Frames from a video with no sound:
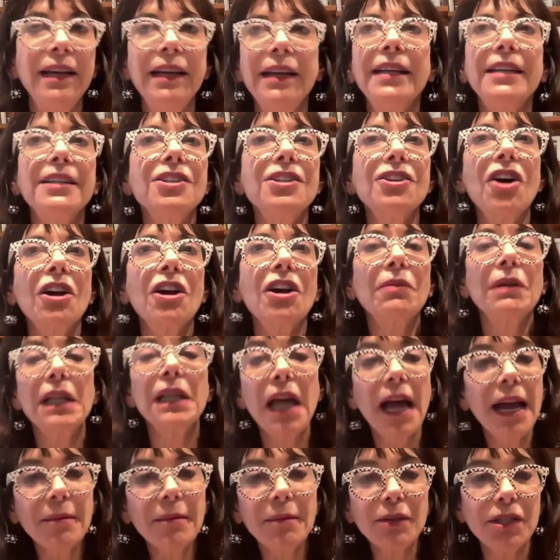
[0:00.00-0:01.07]
it's not a
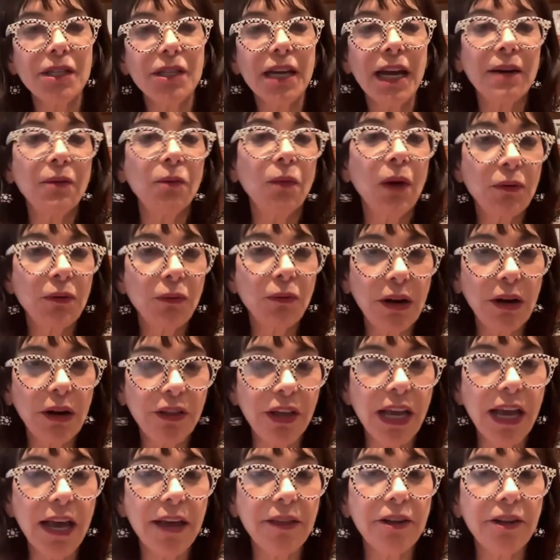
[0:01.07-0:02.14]
reliable sign one way or
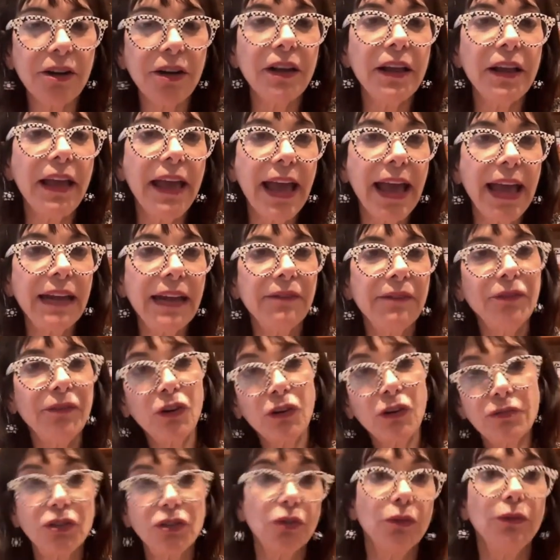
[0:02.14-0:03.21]
the other. And if
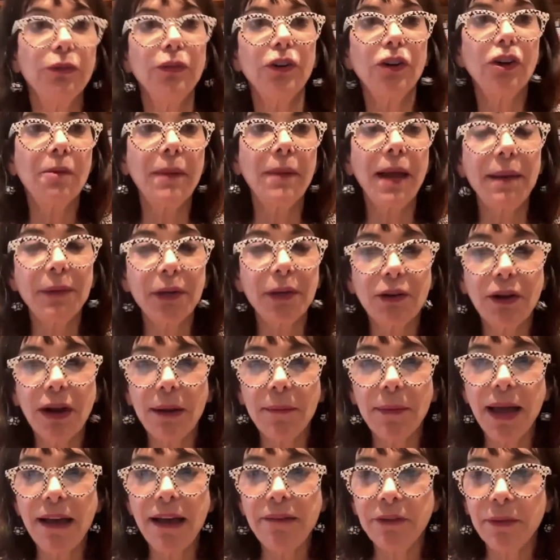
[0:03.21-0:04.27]
you're due for your
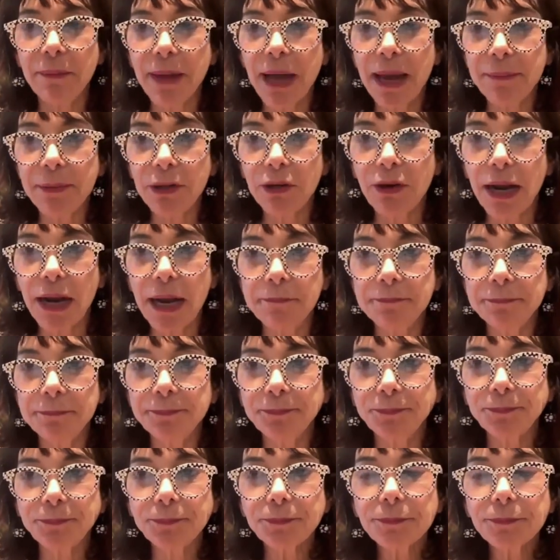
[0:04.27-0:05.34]
mammogram, have a mammogram.
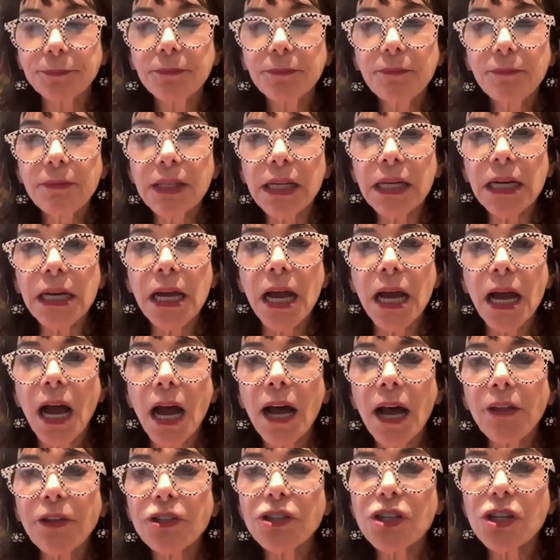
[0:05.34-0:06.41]

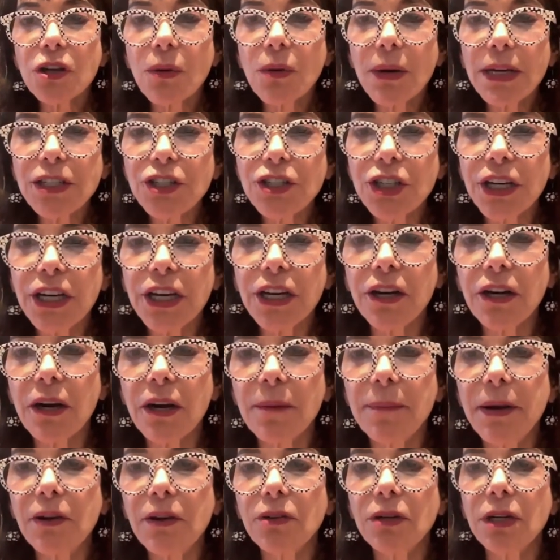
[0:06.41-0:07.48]
Uh, there's a question here
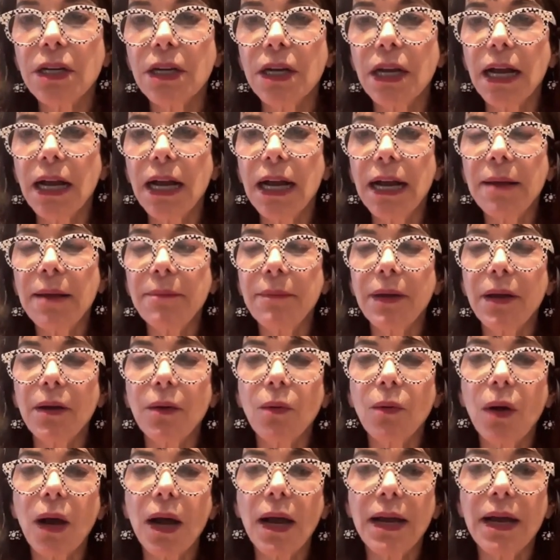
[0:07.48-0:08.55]
about um,
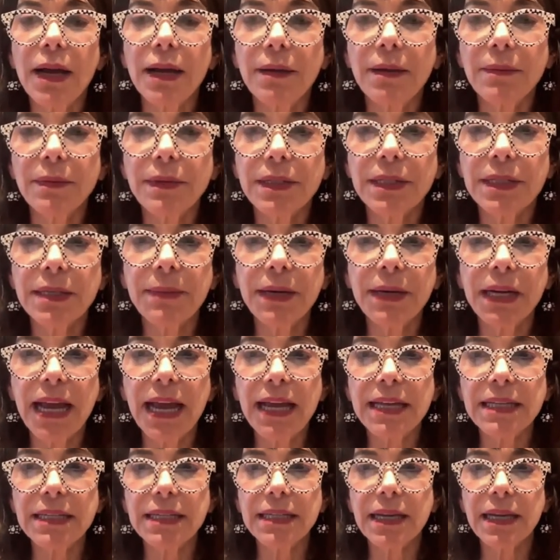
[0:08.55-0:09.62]
uh, somebody
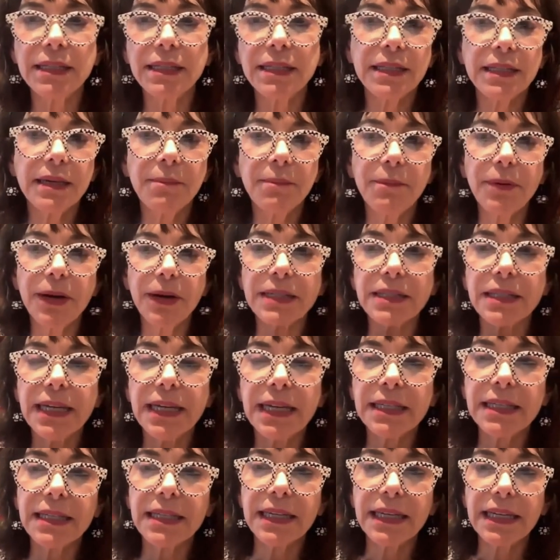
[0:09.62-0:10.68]
has breast
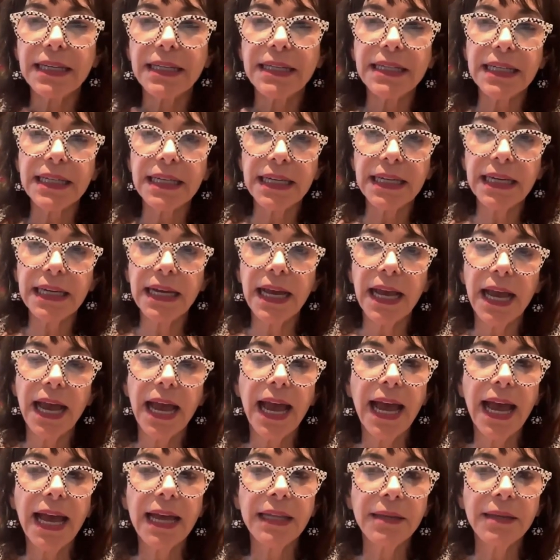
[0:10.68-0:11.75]
density D
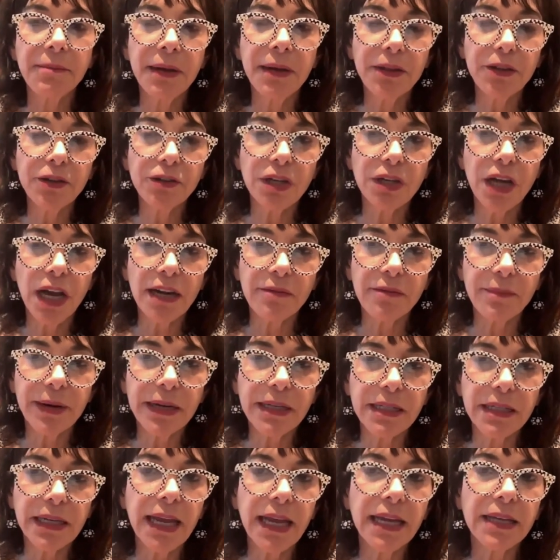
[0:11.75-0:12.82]
and the mother died of
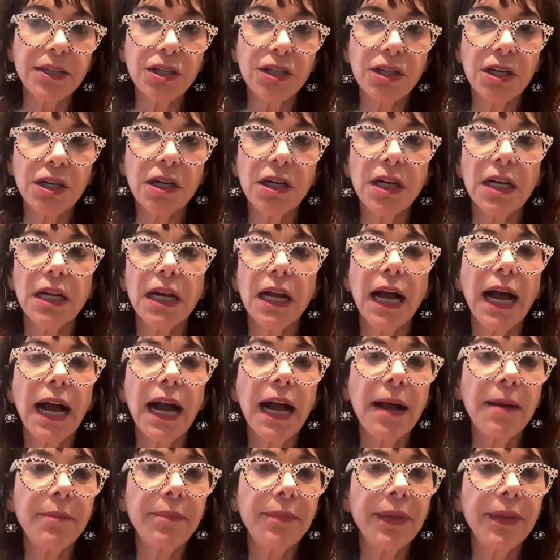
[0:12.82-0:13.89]
breast cancer.
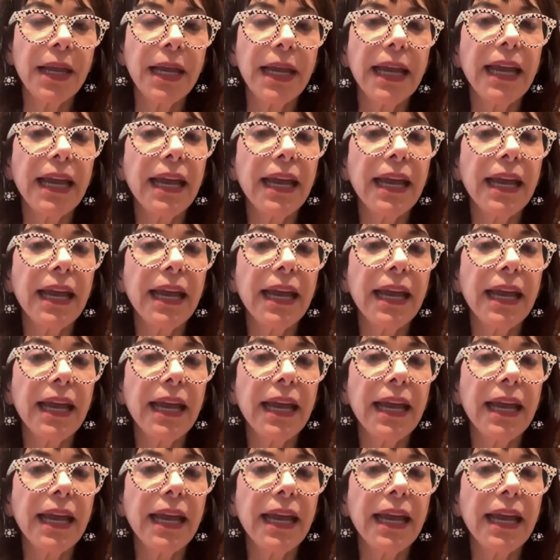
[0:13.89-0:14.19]
Um,